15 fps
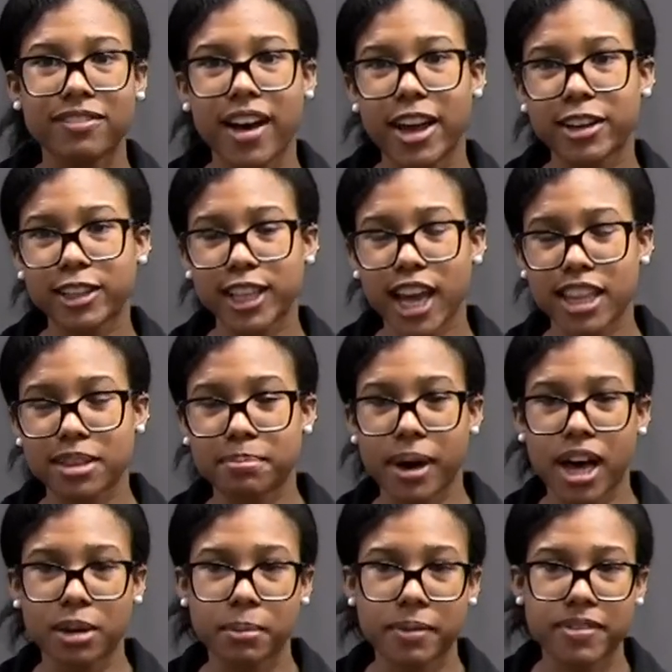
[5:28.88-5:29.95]
Finally, at the
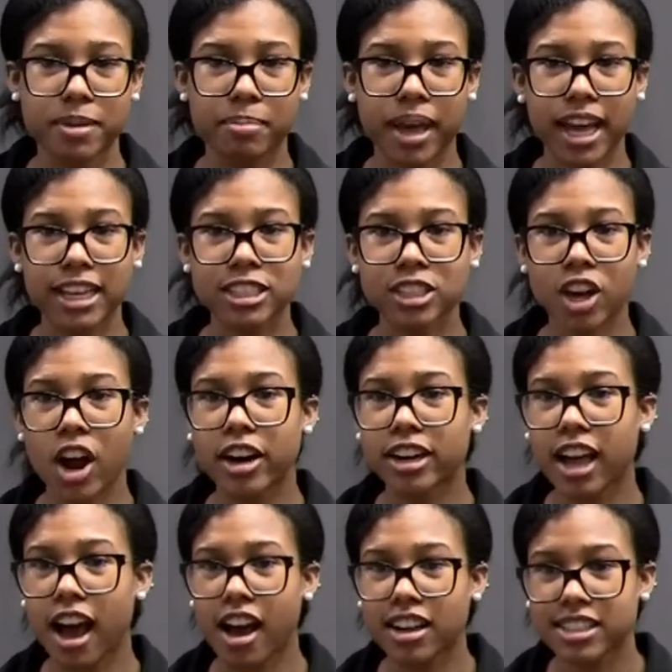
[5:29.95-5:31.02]
bottom of the page
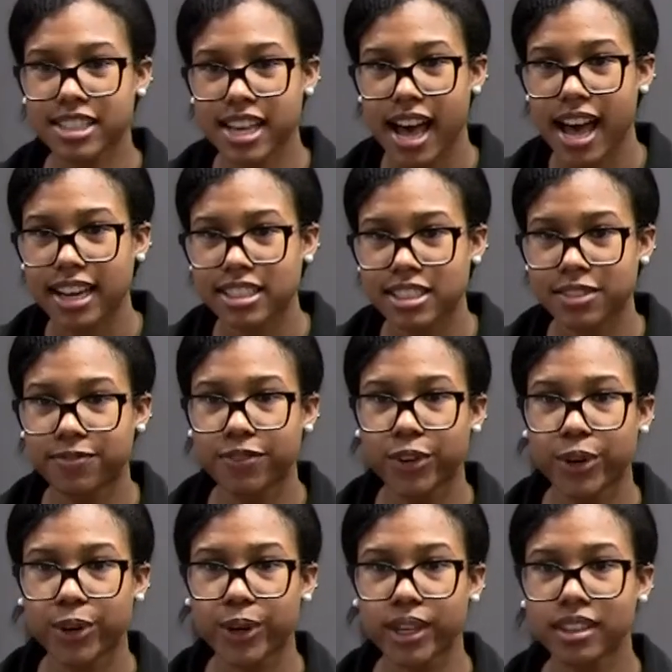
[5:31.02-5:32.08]
are contacts
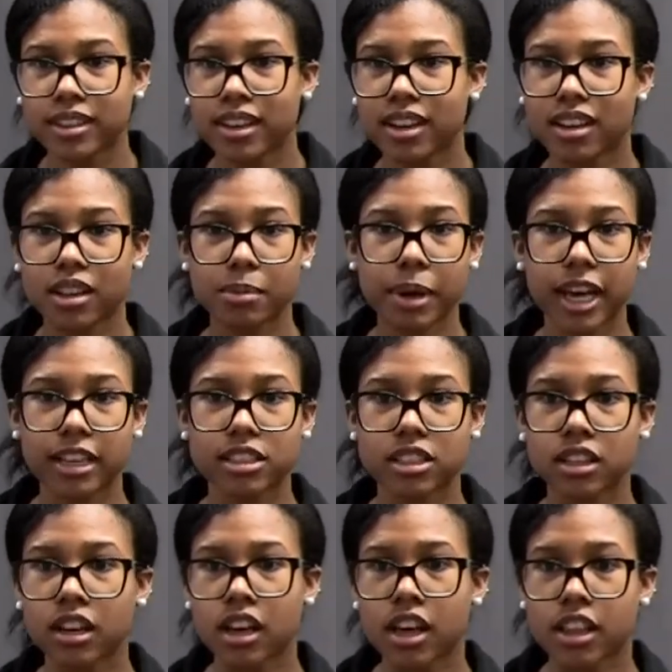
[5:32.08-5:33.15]
for the page.
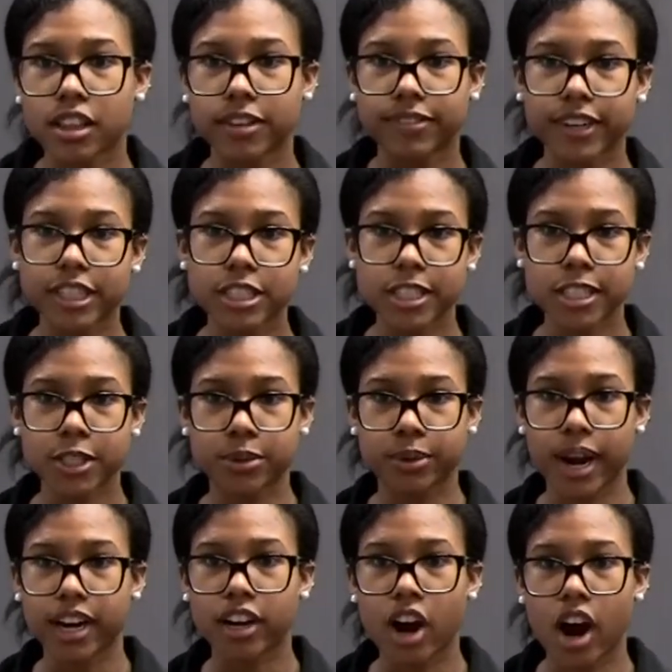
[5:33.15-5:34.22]
The first is
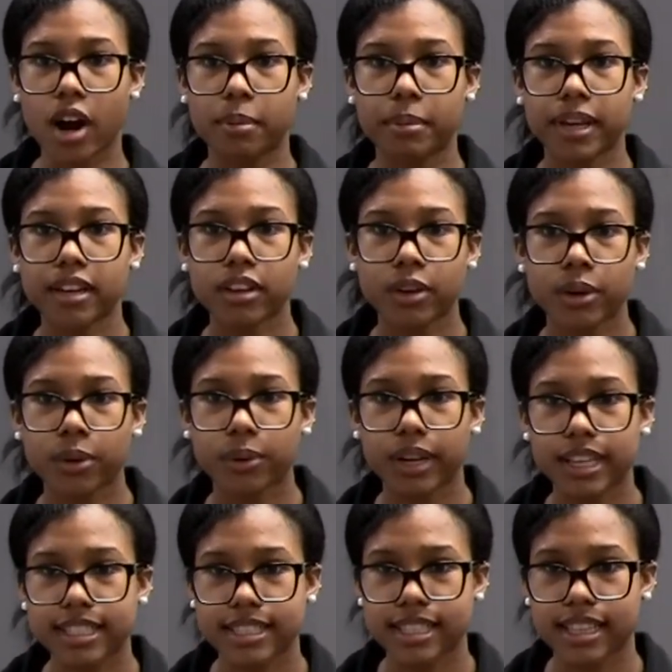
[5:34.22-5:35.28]
Greg Carbon, who
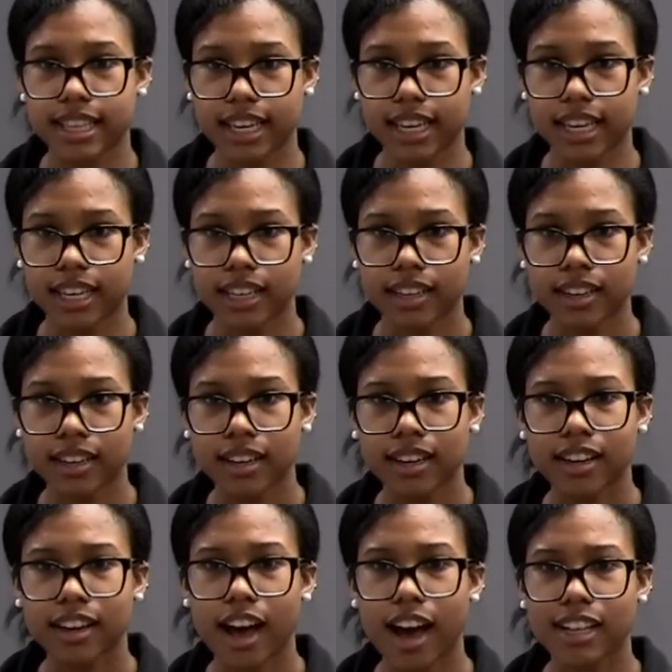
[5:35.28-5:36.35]
is the
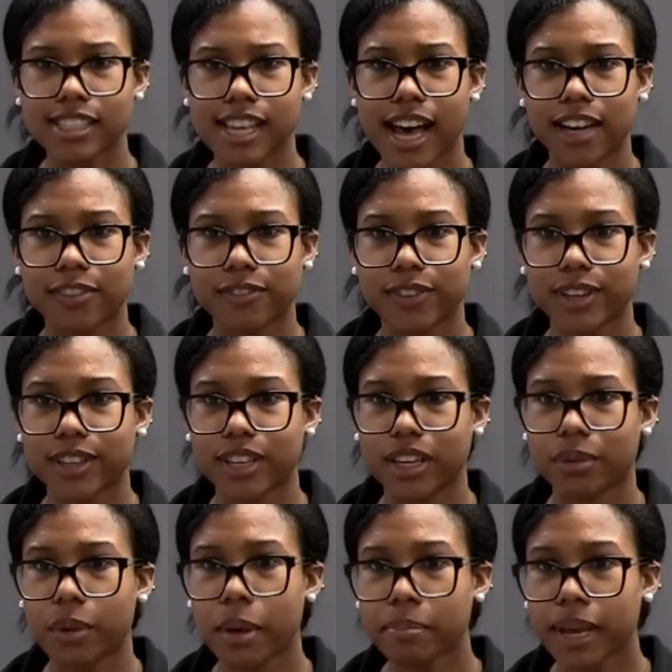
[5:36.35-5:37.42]
contact for
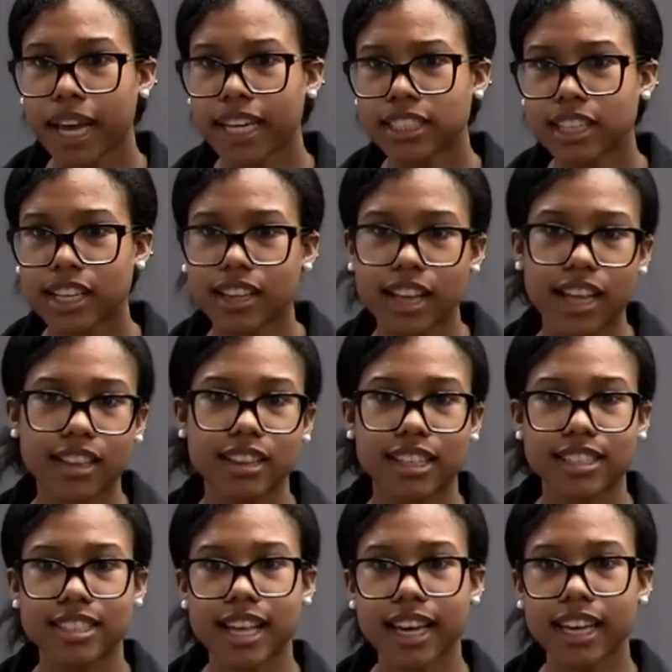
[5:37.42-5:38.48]
the webpage, and then
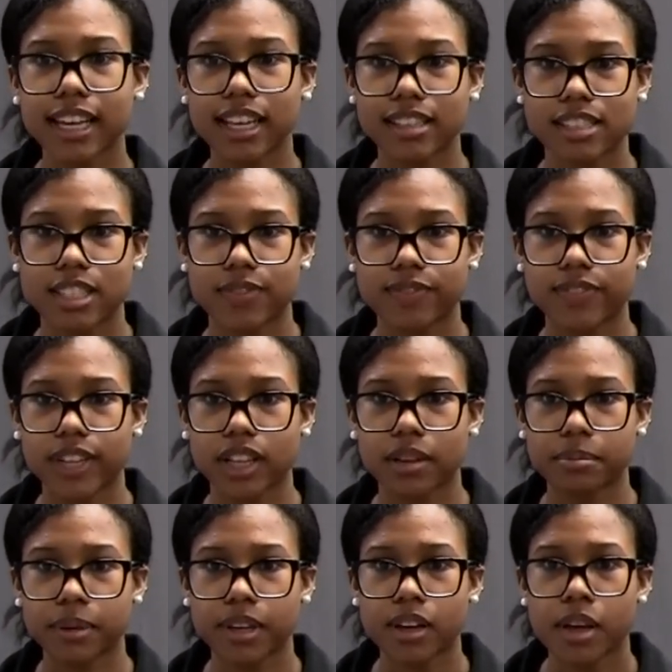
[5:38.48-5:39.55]
the second is
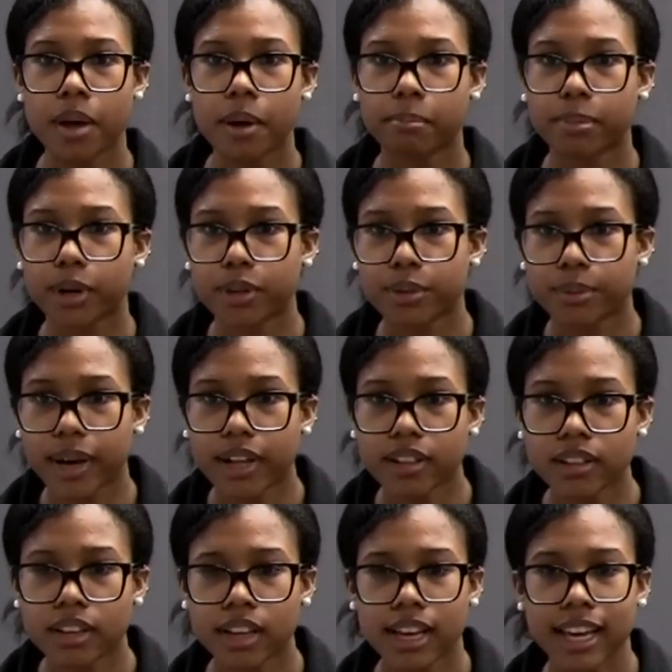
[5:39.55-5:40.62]
Philip
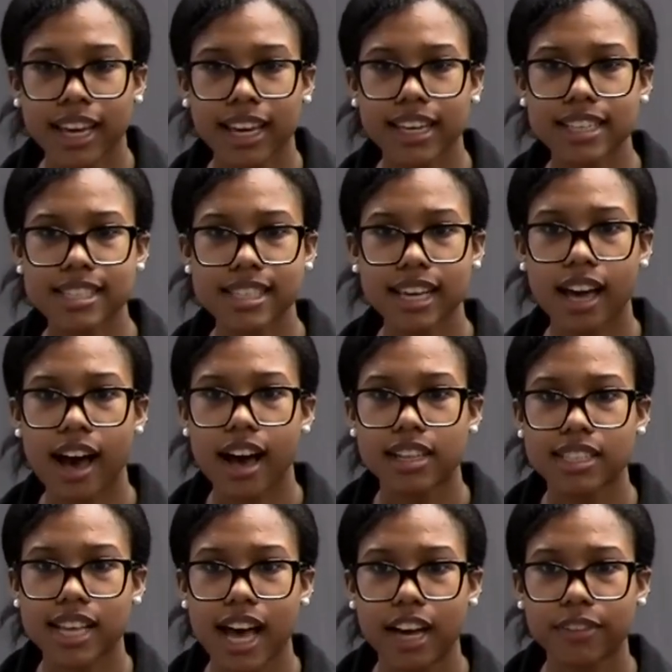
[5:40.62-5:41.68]
Bothwell. He is the
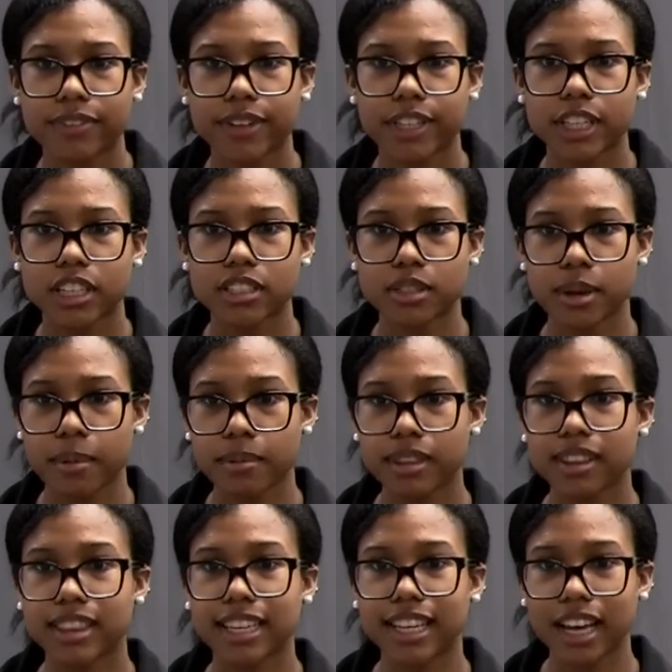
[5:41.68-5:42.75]
contact for
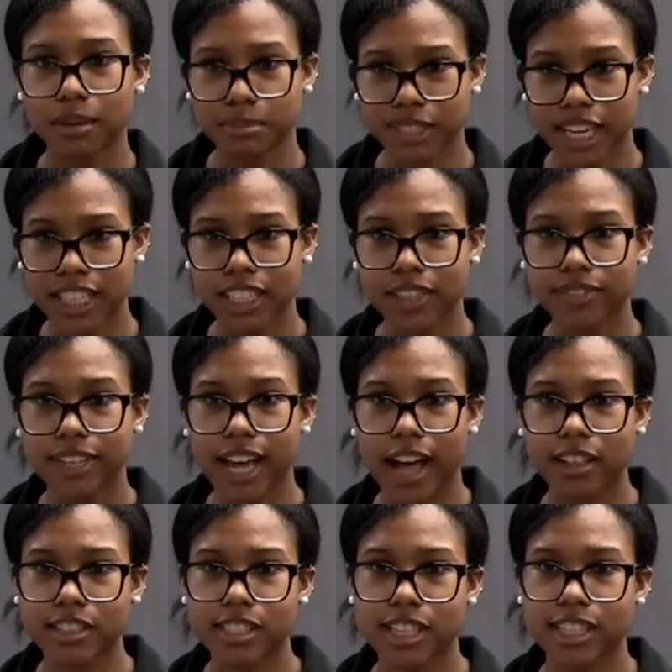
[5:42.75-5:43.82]
the objective
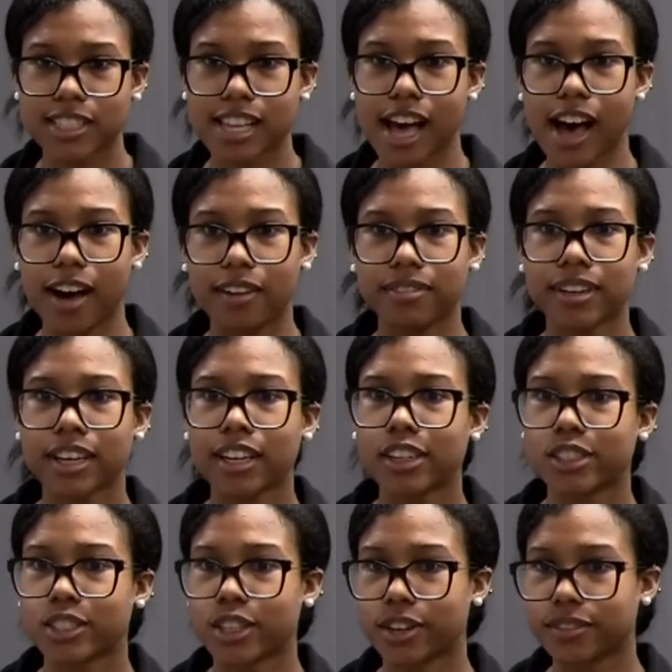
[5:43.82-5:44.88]
analysis of
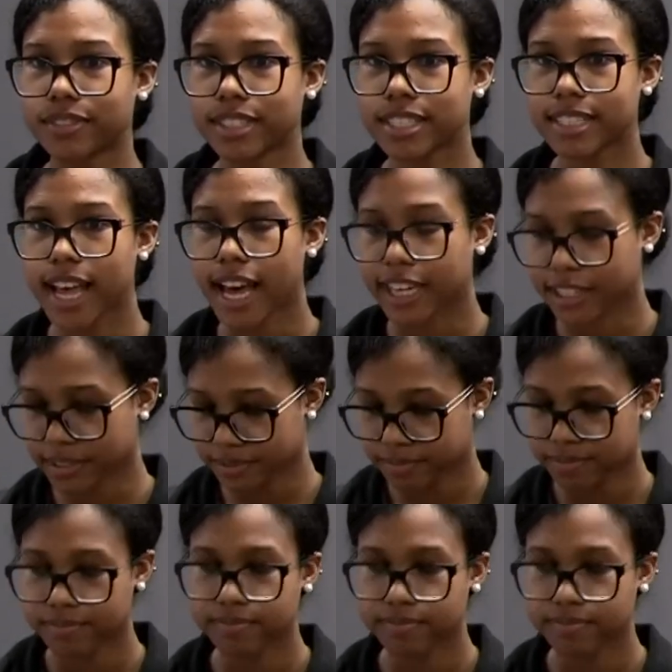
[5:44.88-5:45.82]
surface data.